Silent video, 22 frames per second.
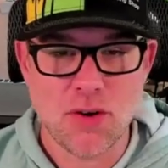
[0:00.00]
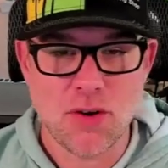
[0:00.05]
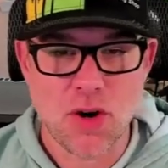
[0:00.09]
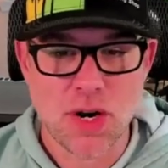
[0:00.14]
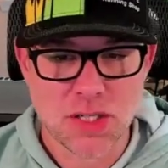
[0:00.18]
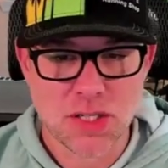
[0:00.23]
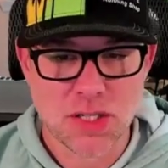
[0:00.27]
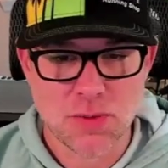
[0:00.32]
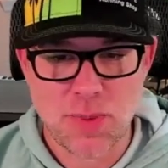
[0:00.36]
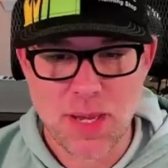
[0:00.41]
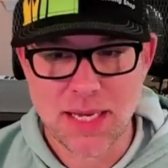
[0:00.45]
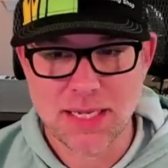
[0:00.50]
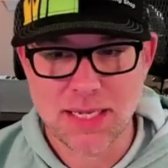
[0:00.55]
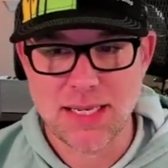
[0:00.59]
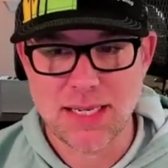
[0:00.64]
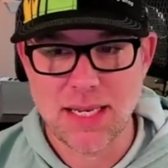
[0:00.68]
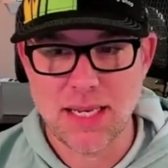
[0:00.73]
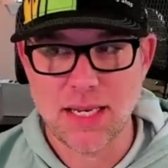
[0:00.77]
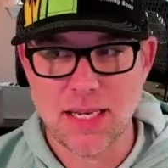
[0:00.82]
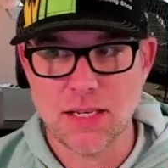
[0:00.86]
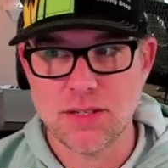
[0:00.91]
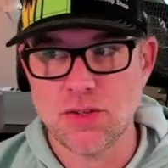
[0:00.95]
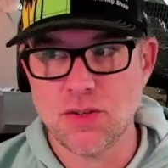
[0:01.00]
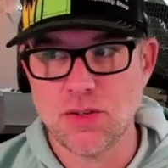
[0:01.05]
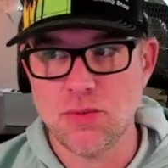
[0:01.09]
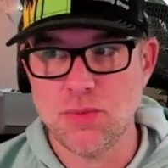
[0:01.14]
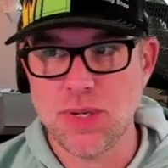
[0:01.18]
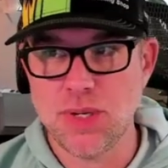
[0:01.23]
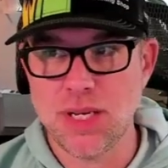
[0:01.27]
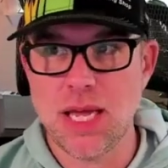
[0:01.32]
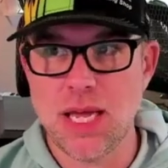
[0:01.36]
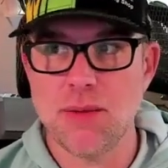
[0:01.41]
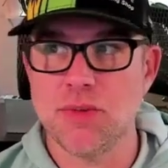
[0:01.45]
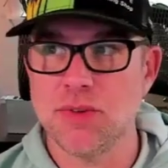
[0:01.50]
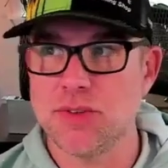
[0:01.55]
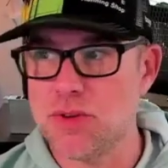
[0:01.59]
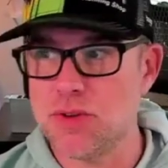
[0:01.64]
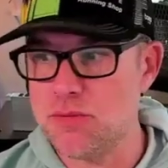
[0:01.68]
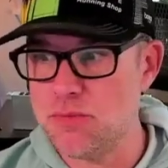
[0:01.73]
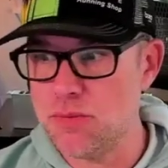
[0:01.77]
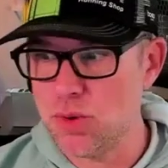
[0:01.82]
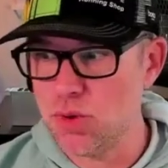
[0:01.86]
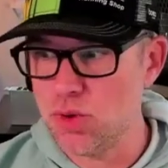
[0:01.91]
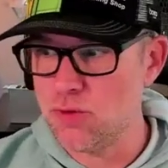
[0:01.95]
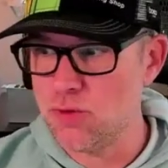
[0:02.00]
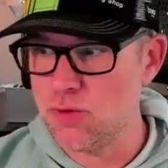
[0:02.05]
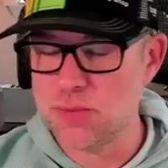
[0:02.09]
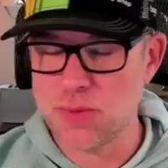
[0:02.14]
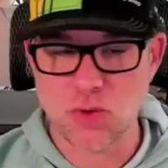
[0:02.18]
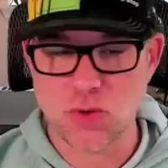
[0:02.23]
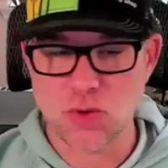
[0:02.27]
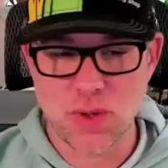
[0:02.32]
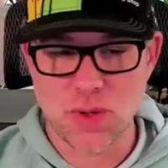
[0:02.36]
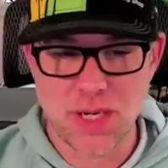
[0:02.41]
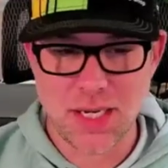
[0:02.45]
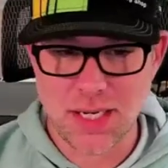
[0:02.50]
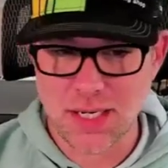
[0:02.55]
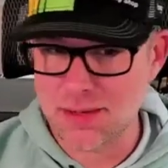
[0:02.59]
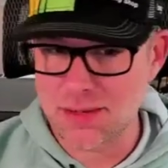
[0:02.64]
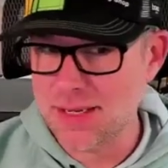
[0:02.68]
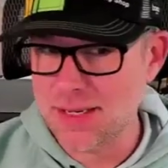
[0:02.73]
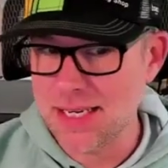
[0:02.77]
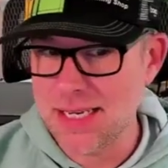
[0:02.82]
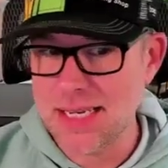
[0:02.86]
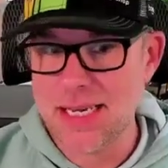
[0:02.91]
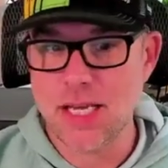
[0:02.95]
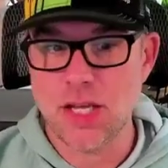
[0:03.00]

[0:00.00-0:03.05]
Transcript: are expecting to be able to move between